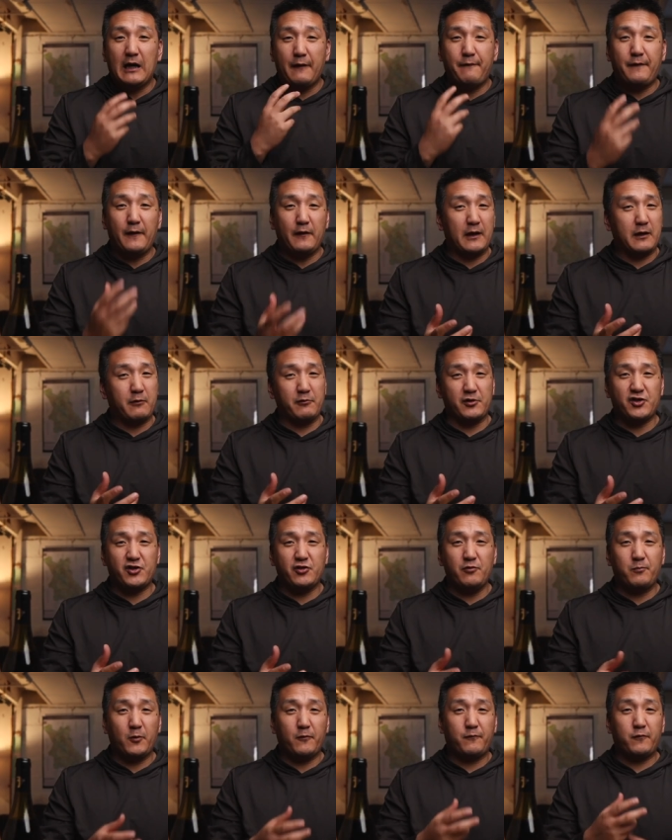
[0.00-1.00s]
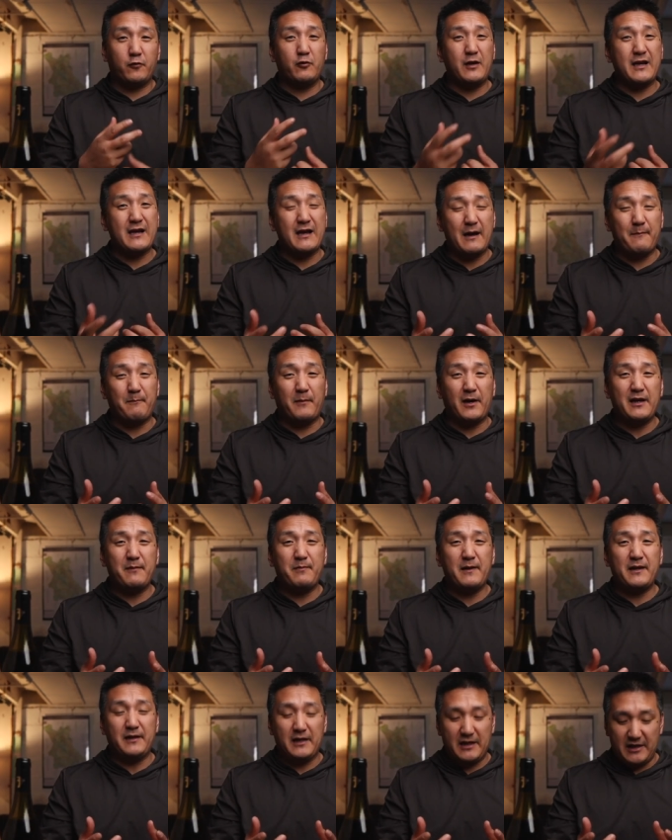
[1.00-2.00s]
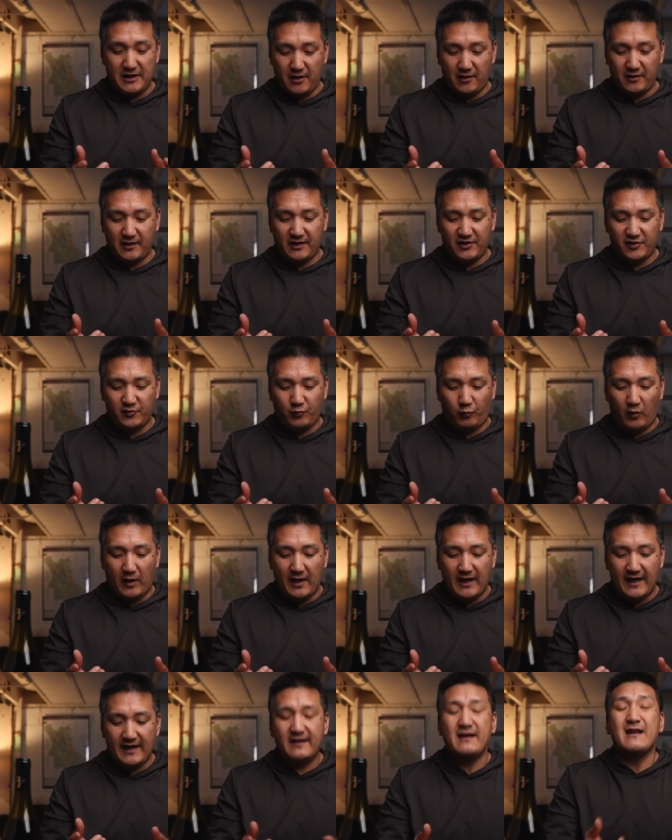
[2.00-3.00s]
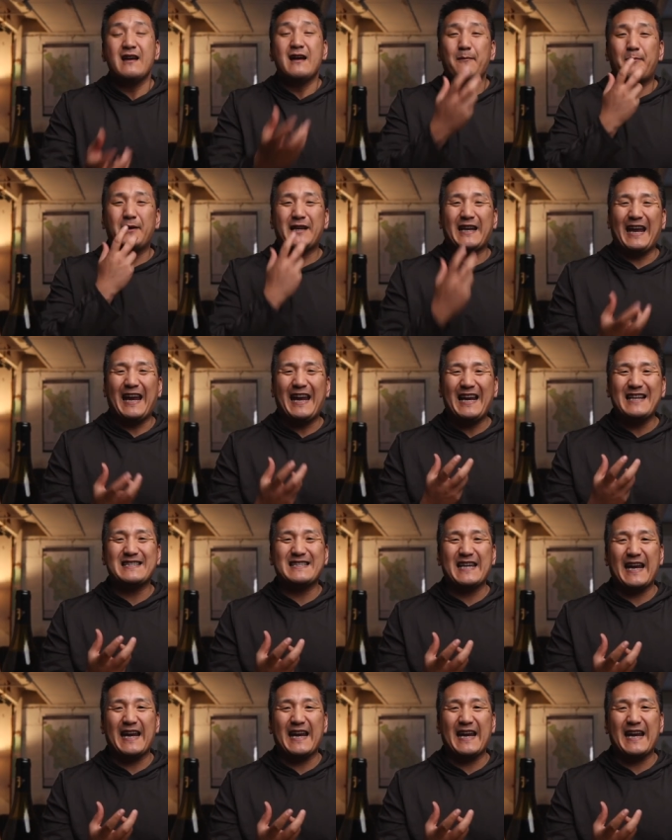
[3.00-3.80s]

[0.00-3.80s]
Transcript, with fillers: I felt like it was super fruity. It might have been the youngest wine, but it had